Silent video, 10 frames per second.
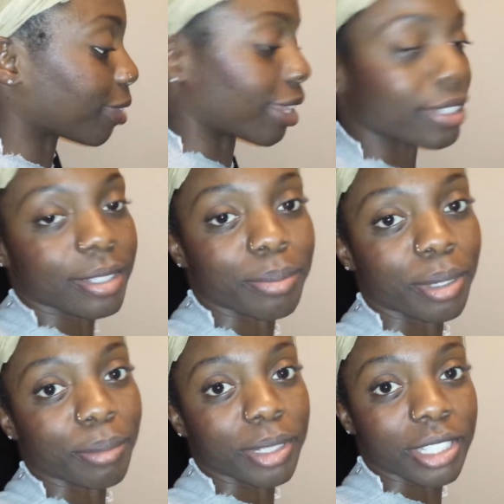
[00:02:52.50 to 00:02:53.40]
that's
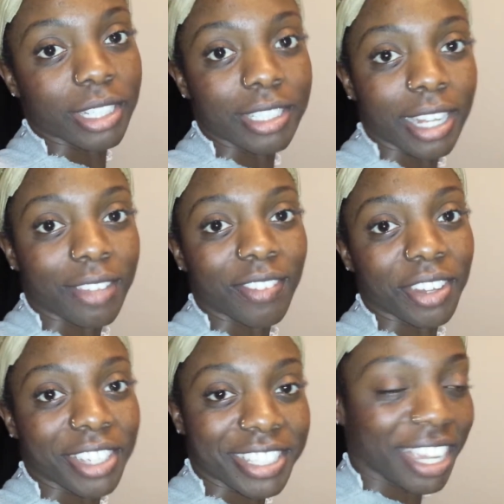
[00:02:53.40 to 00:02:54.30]
pretty much it. It's not
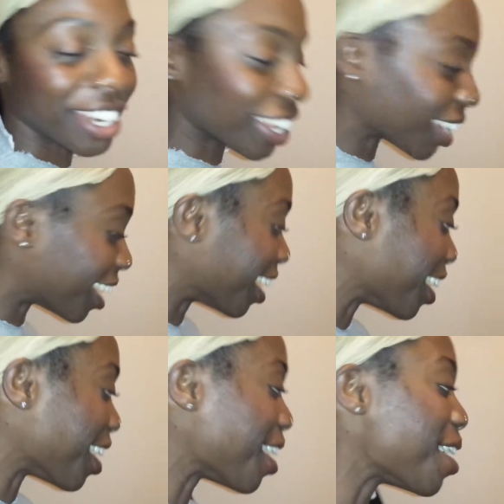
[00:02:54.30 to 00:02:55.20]
very
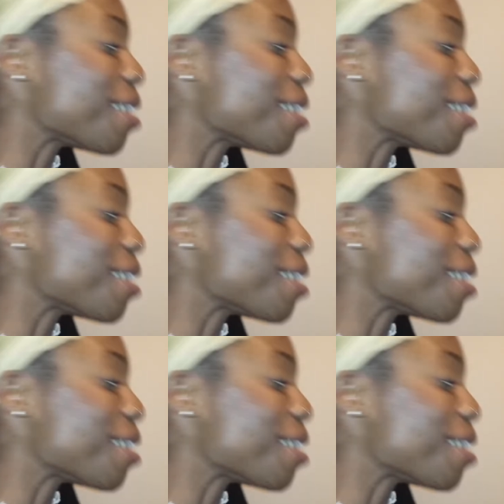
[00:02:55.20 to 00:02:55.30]
exciting.